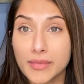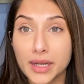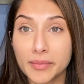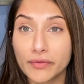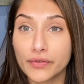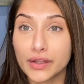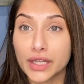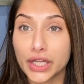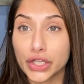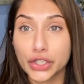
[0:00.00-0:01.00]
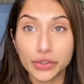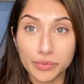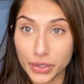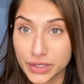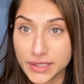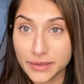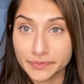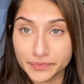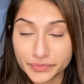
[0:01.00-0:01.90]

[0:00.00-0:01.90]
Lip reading: made me feel like a new person.